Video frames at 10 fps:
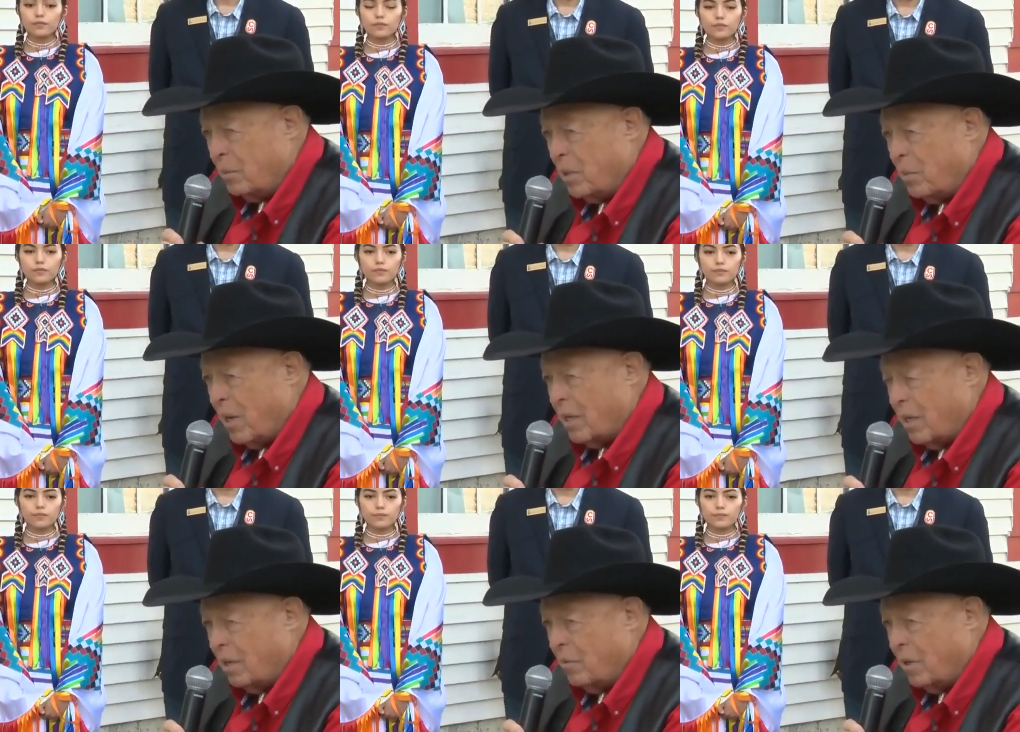Speaker 1: at the back
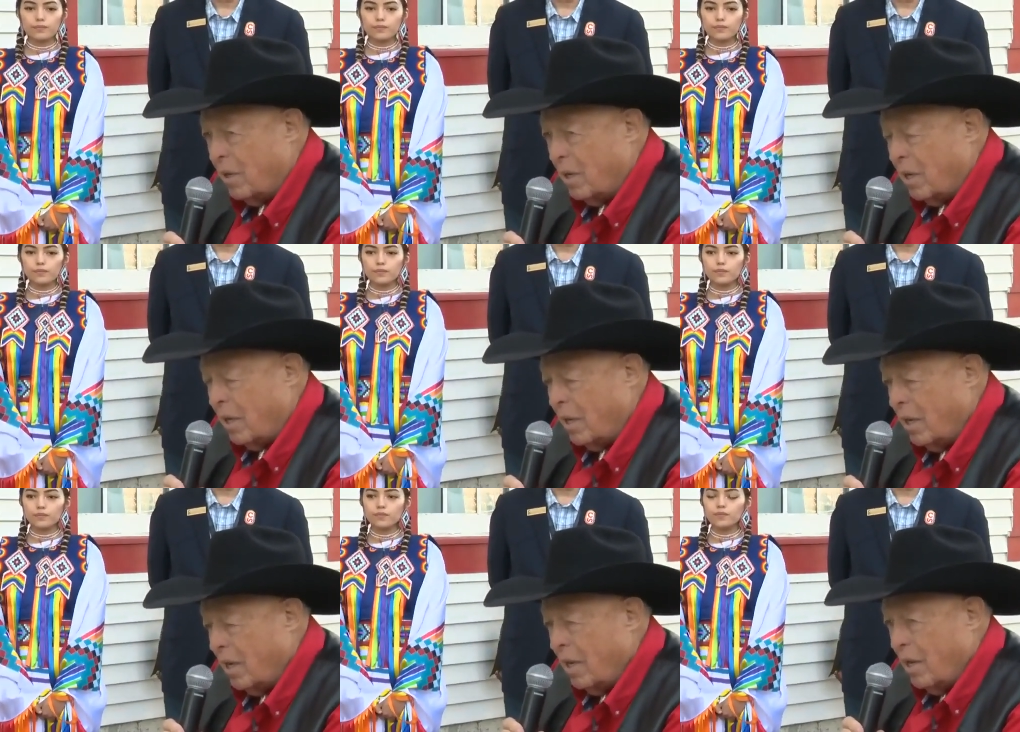end of it and uh,
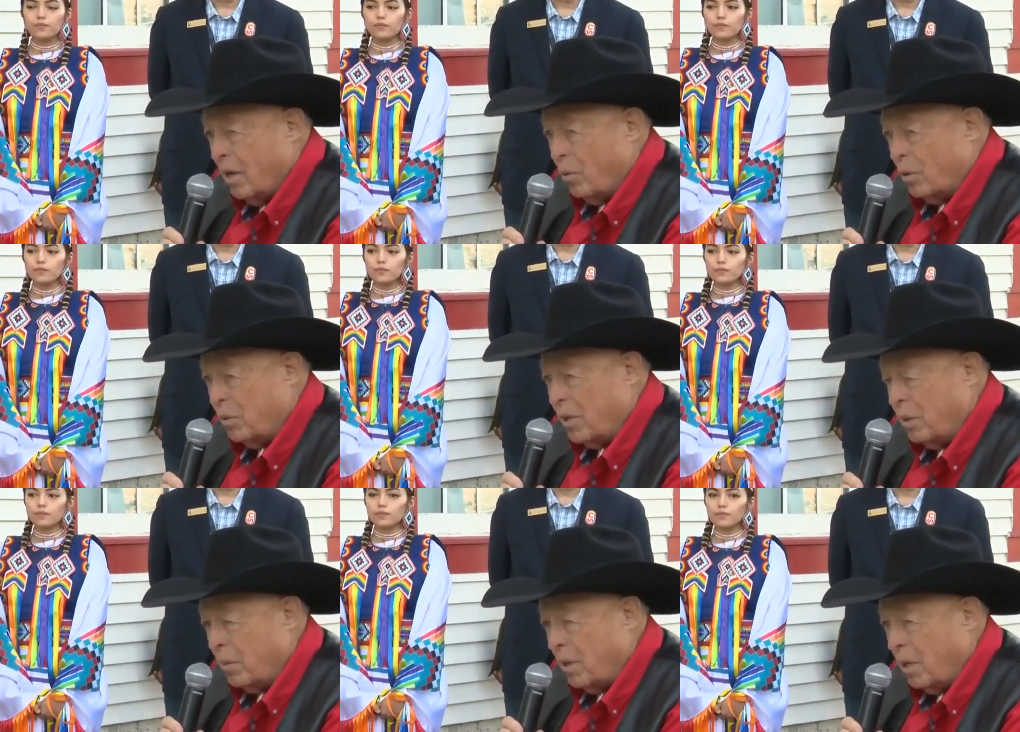worked with
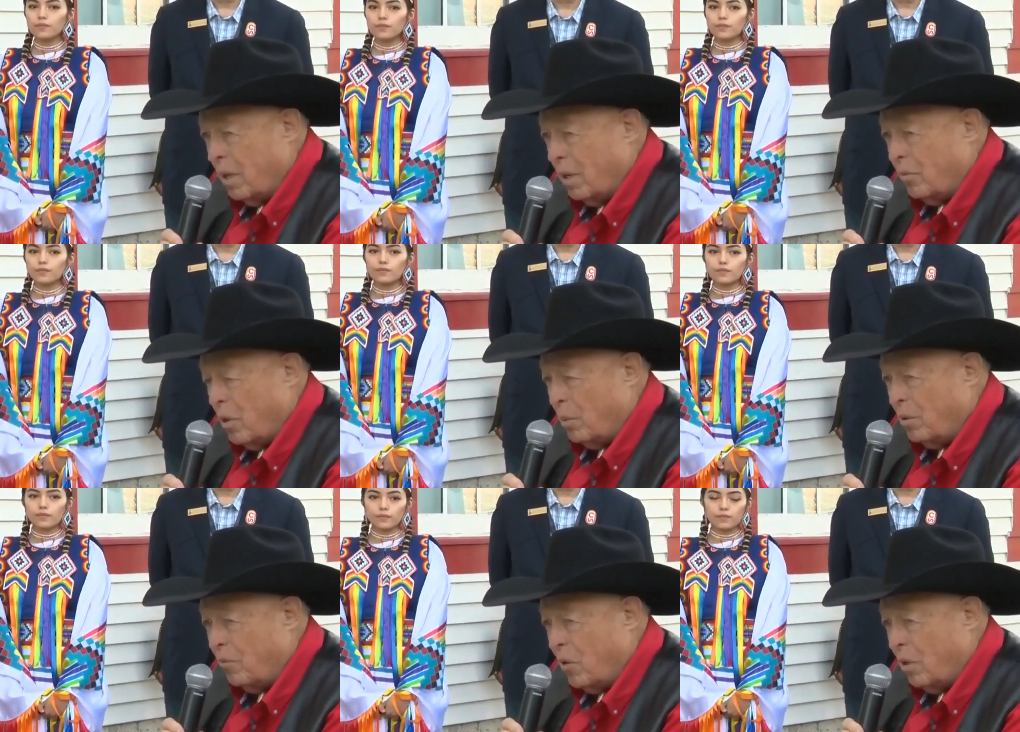him and uh, Robert
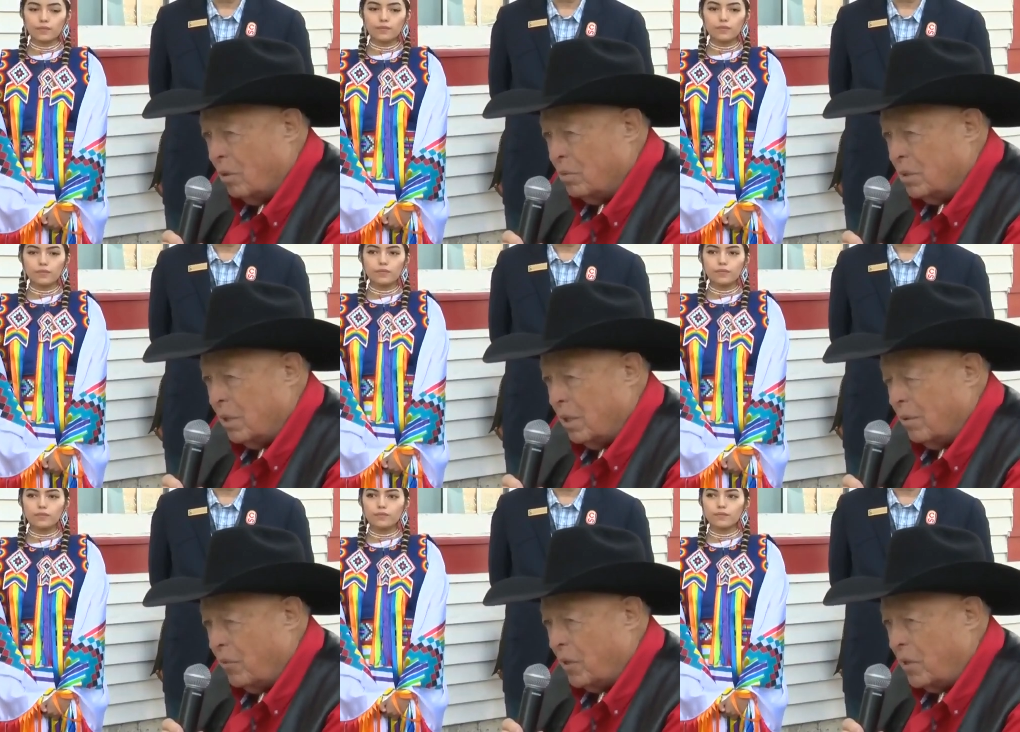Duvall. It was a
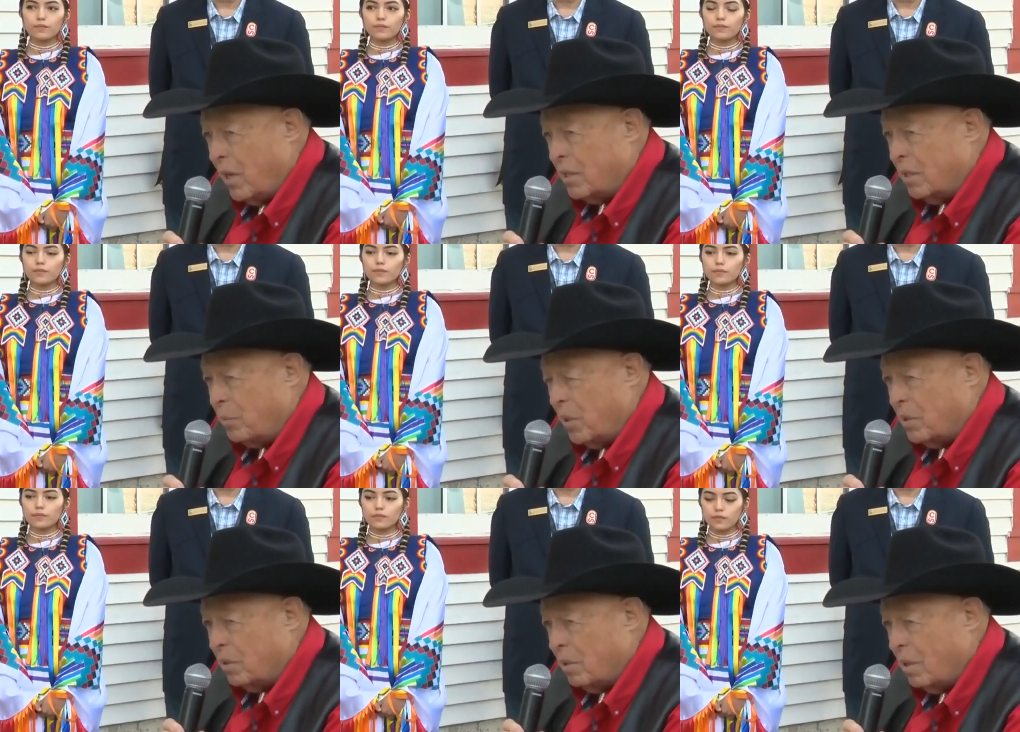fantastic
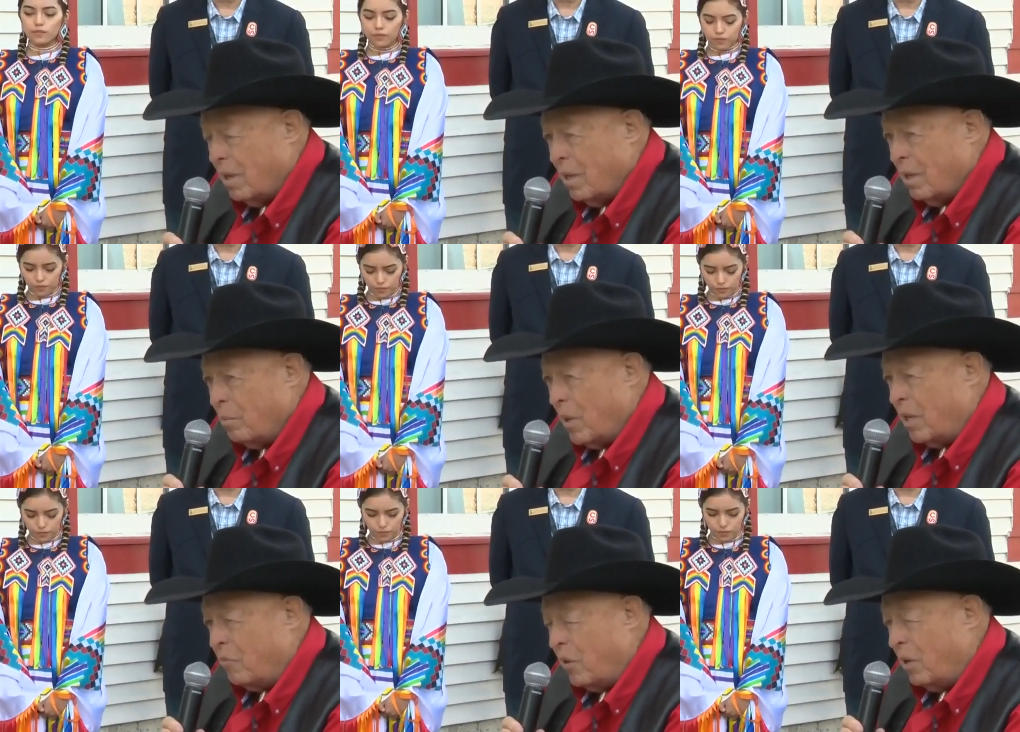picture,
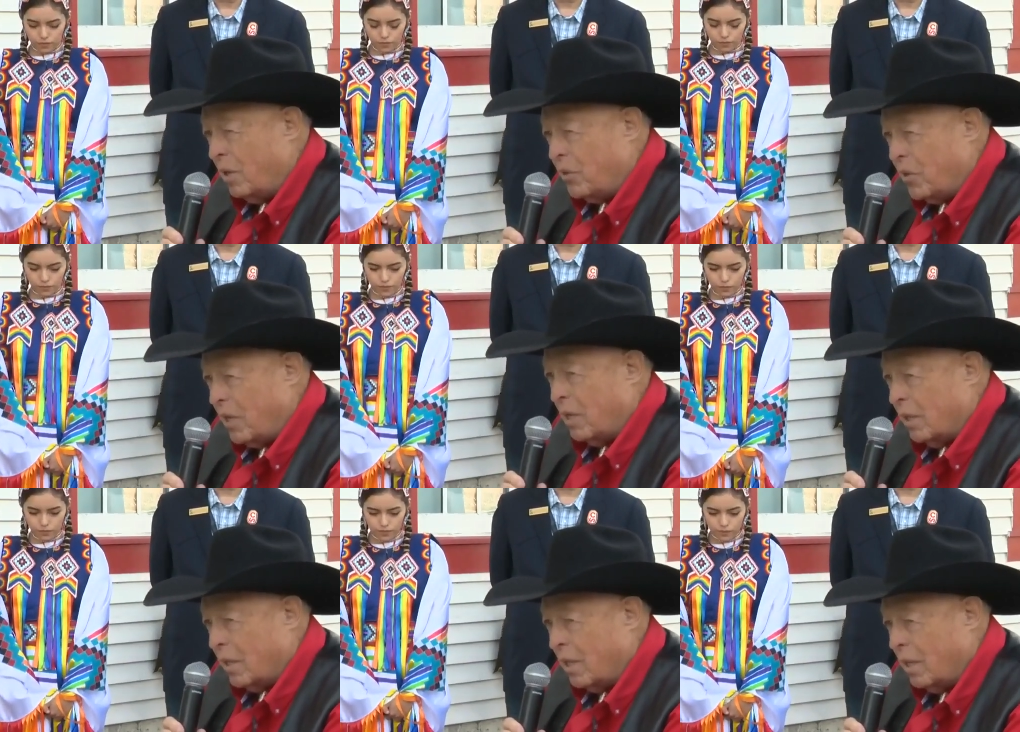made very
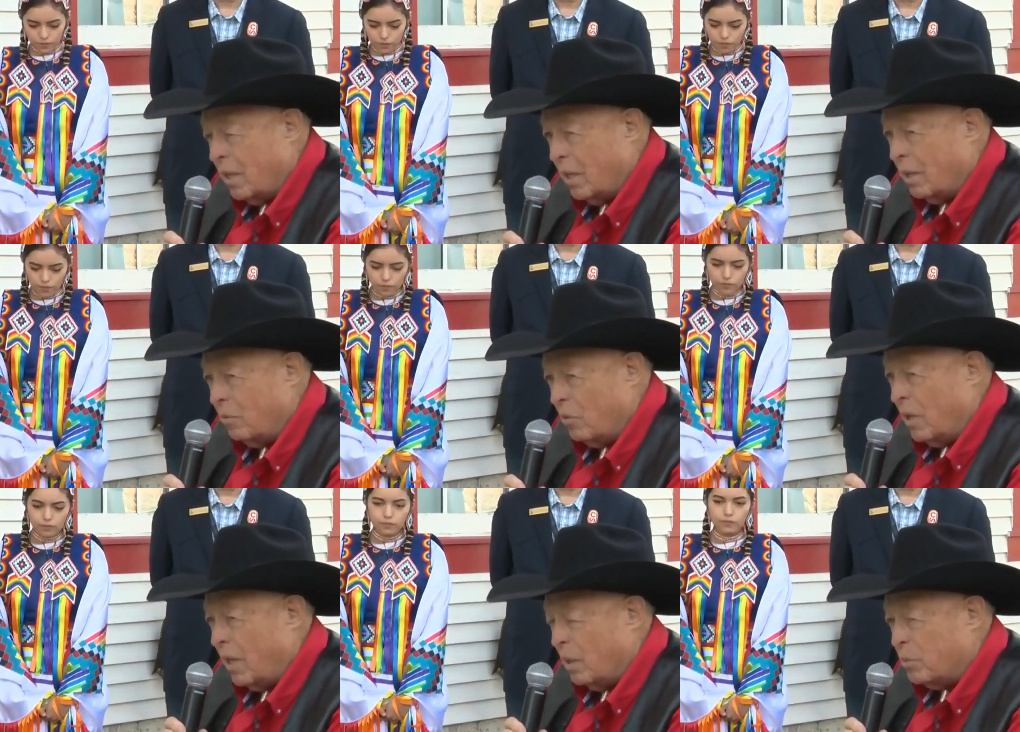authentically, and
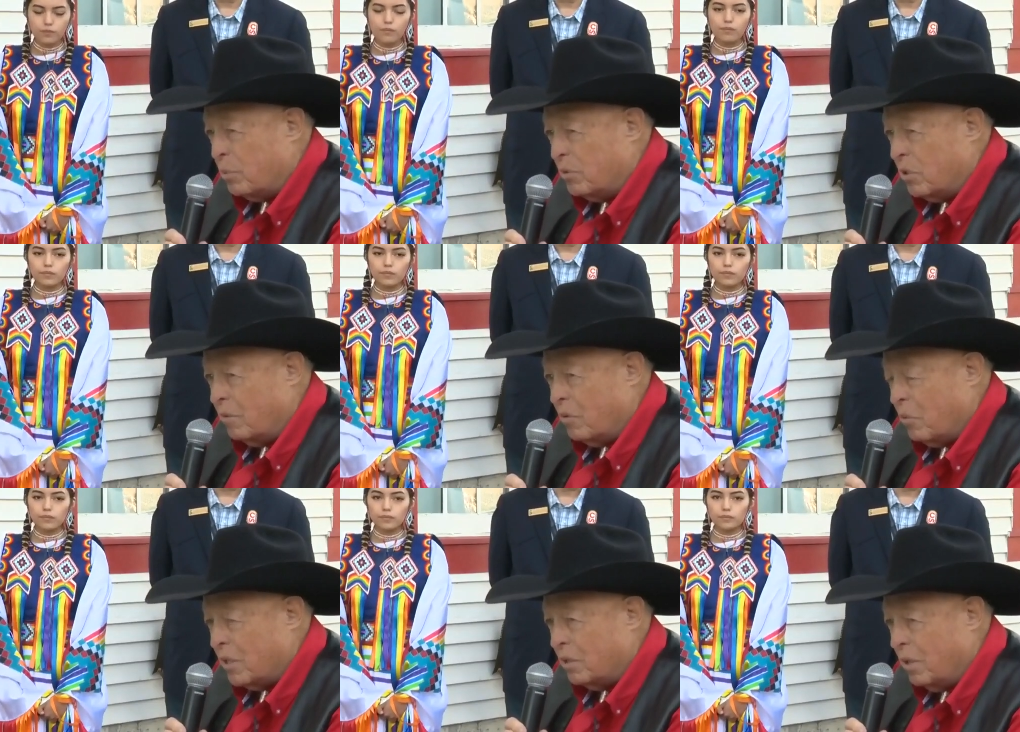really helps preserve the
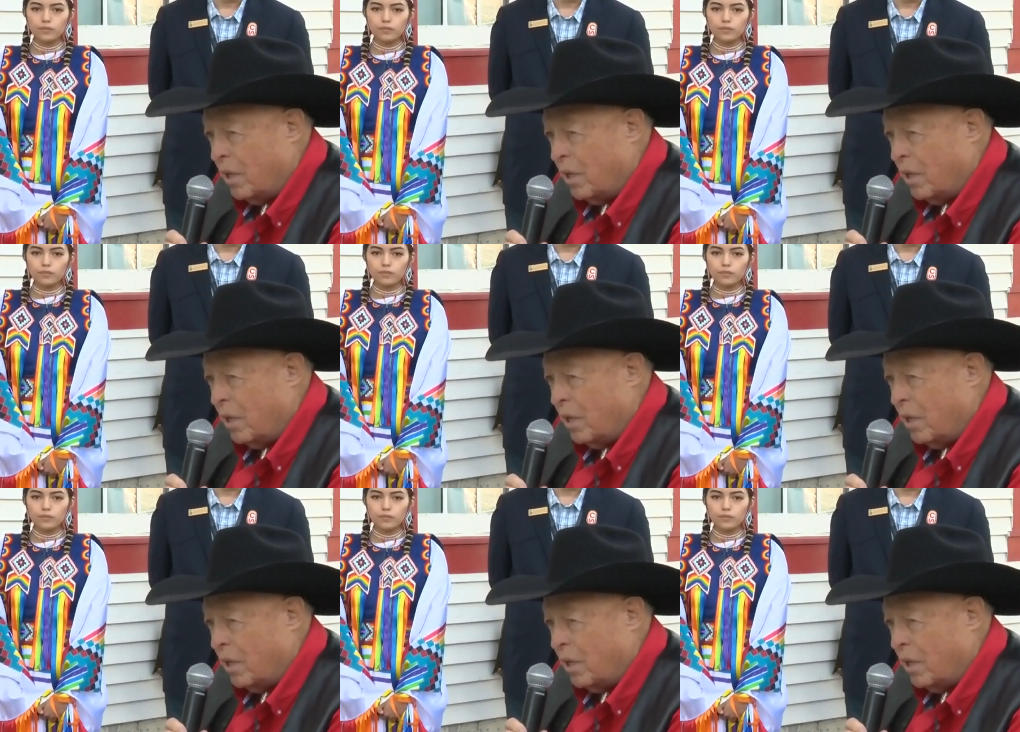Western